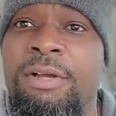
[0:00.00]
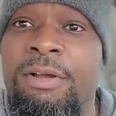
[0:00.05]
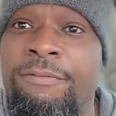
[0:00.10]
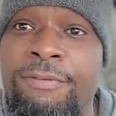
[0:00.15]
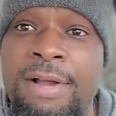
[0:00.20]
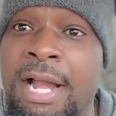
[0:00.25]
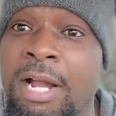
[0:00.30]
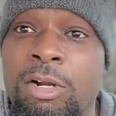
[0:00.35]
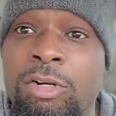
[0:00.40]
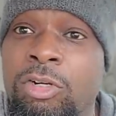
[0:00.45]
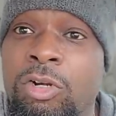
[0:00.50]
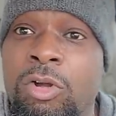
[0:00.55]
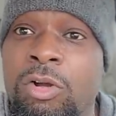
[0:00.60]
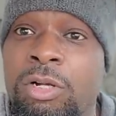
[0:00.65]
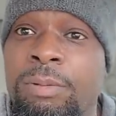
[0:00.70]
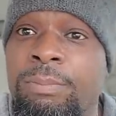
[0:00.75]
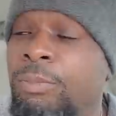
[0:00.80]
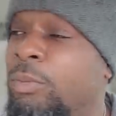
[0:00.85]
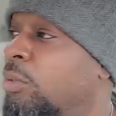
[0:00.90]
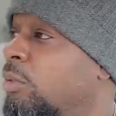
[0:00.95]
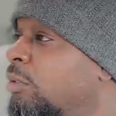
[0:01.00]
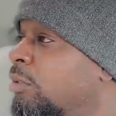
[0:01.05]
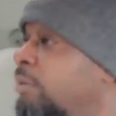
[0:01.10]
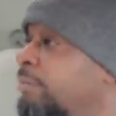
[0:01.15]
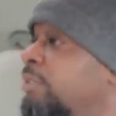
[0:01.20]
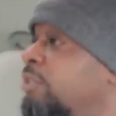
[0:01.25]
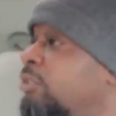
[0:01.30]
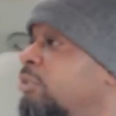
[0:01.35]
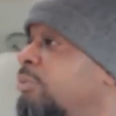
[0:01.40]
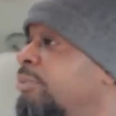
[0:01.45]
fire alarm. Let
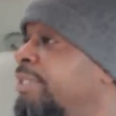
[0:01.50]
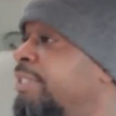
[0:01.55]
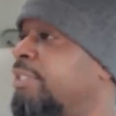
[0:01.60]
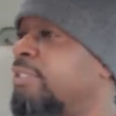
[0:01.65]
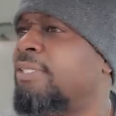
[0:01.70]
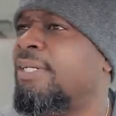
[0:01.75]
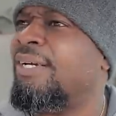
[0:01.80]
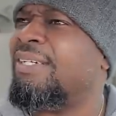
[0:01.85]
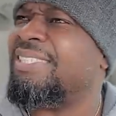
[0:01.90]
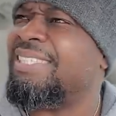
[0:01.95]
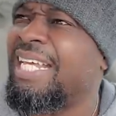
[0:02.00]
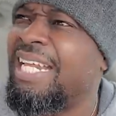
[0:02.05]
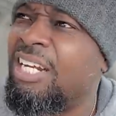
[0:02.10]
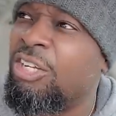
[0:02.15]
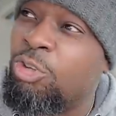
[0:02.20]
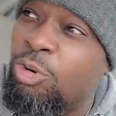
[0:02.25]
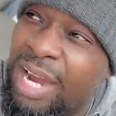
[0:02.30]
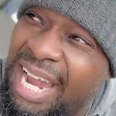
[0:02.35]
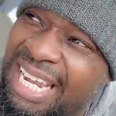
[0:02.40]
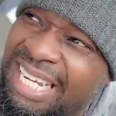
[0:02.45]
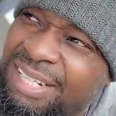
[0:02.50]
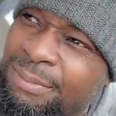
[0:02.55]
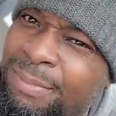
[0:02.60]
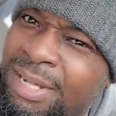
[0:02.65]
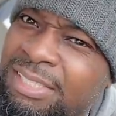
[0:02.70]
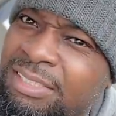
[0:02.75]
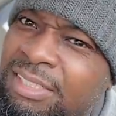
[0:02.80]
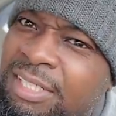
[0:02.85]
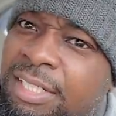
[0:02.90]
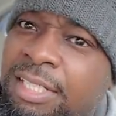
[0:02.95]
me see what is this. Oh, is that a crack in
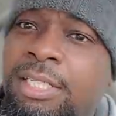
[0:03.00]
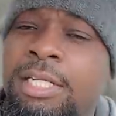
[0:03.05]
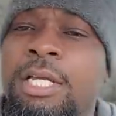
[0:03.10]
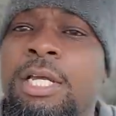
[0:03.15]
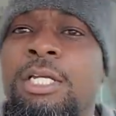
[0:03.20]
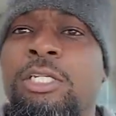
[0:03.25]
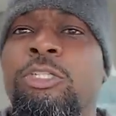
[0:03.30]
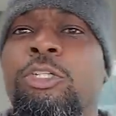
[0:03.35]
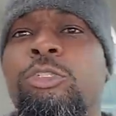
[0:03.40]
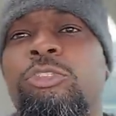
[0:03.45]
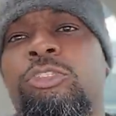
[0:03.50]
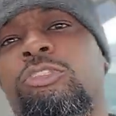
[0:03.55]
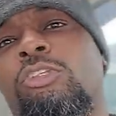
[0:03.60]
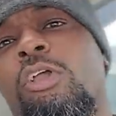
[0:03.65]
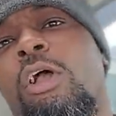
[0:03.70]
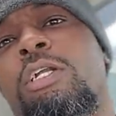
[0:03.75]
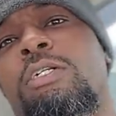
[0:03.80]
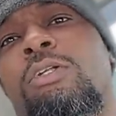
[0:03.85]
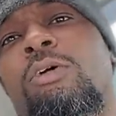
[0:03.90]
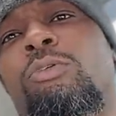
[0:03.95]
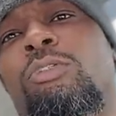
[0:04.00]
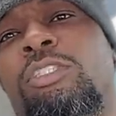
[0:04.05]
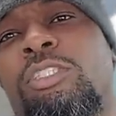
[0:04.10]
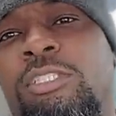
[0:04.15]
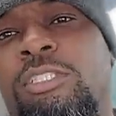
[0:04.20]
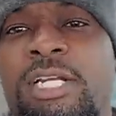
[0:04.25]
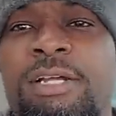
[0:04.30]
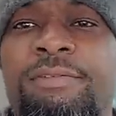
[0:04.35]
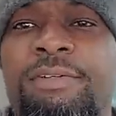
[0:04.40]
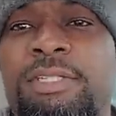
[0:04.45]
my ceiling? You start
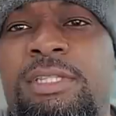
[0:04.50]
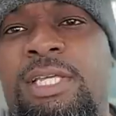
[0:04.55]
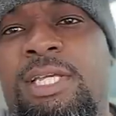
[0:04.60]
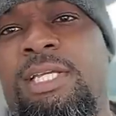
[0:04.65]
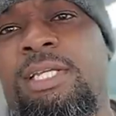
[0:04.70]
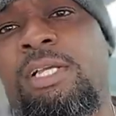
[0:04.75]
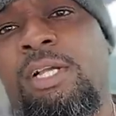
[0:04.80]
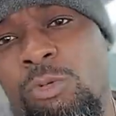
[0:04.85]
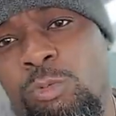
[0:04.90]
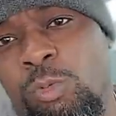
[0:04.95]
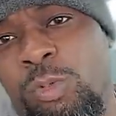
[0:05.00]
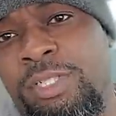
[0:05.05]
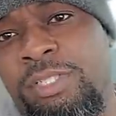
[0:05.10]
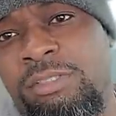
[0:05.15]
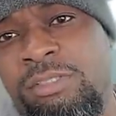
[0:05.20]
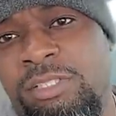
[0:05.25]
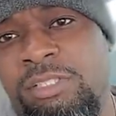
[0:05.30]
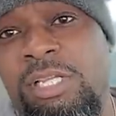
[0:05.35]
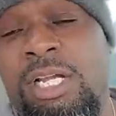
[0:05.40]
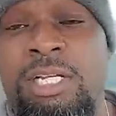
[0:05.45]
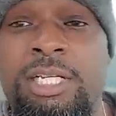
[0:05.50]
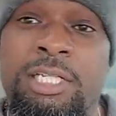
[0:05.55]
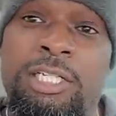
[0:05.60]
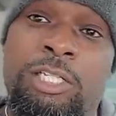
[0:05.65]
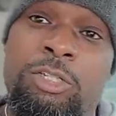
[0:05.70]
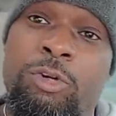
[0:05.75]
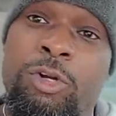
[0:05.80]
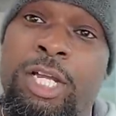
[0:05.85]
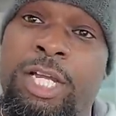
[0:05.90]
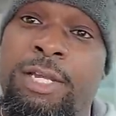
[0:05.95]
noticing everything when you're stuck in
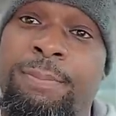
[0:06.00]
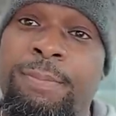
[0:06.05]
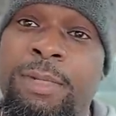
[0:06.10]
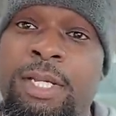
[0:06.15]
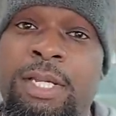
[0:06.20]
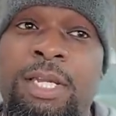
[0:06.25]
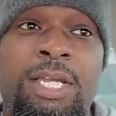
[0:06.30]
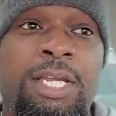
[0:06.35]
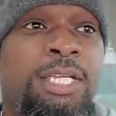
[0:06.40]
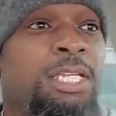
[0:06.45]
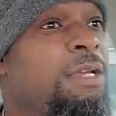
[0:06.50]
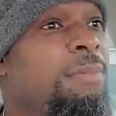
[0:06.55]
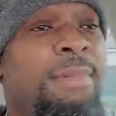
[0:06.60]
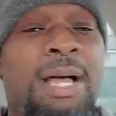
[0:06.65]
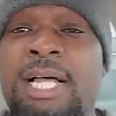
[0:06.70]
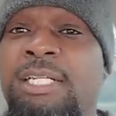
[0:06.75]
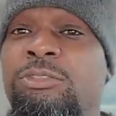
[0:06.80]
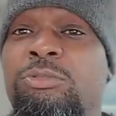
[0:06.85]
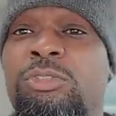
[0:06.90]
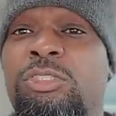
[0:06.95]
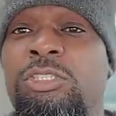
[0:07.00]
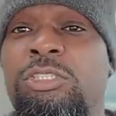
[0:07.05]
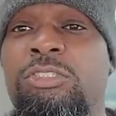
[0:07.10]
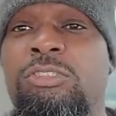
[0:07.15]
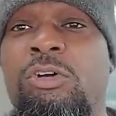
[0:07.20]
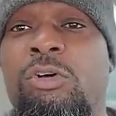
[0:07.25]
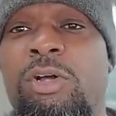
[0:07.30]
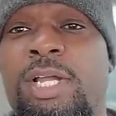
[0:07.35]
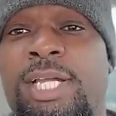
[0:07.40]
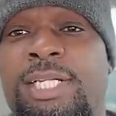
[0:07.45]
the crib, and you might as well just
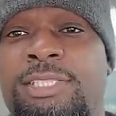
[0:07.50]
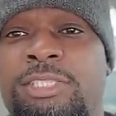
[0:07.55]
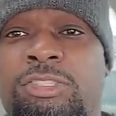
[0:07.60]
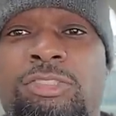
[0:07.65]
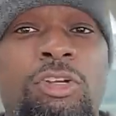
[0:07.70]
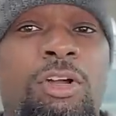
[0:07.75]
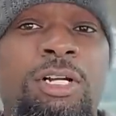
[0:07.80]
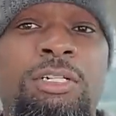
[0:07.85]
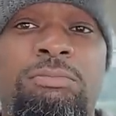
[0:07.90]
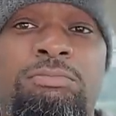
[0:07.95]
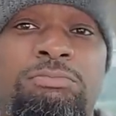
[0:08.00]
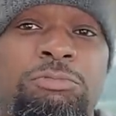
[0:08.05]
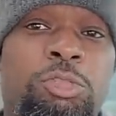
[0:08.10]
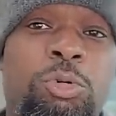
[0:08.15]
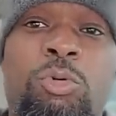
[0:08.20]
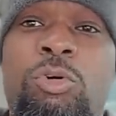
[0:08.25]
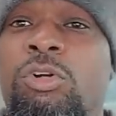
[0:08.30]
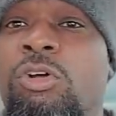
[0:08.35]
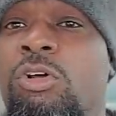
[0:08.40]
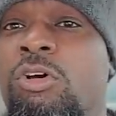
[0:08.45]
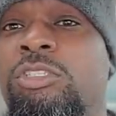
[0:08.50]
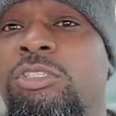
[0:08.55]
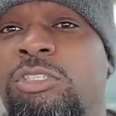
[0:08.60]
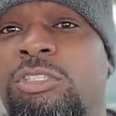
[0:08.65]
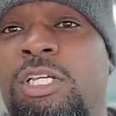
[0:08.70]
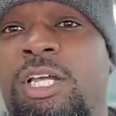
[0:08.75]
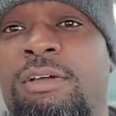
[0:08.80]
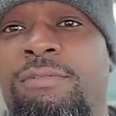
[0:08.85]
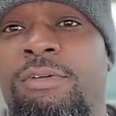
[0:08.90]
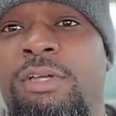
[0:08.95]
go ahead and start doing all the
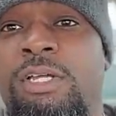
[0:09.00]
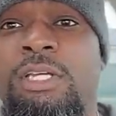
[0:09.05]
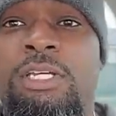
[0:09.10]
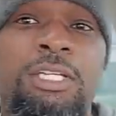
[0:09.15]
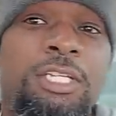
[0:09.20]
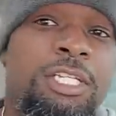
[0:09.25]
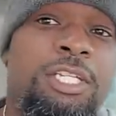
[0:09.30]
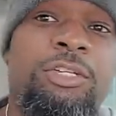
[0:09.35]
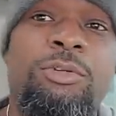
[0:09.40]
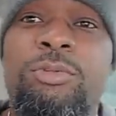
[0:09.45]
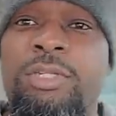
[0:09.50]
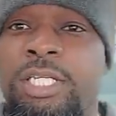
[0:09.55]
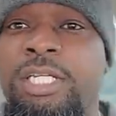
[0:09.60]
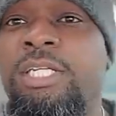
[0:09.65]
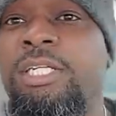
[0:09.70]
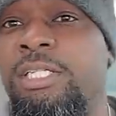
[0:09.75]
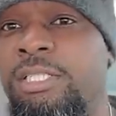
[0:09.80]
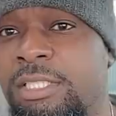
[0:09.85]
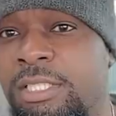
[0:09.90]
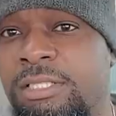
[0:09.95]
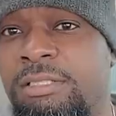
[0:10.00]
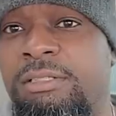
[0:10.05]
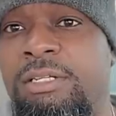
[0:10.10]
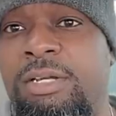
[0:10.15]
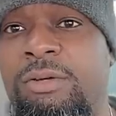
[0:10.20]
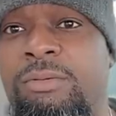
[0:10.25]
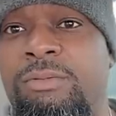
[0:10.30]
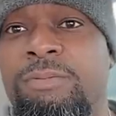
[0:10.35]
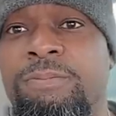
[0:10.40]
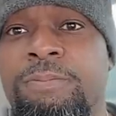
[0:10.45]
stuff you needed to
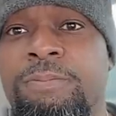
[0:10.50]
do.